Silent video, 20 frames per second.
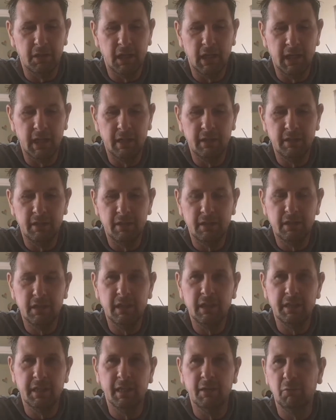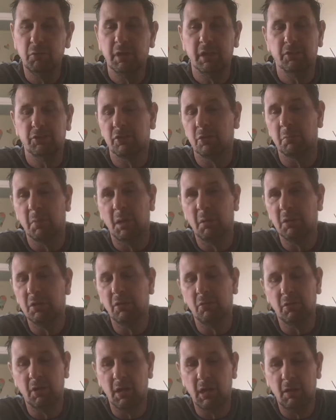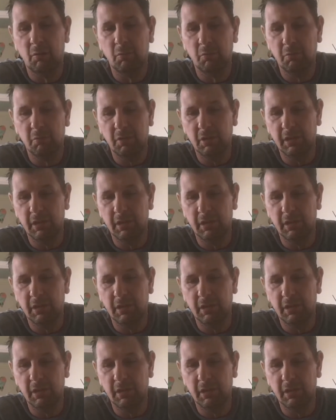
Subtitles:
and he killed it somehow. I don't know how.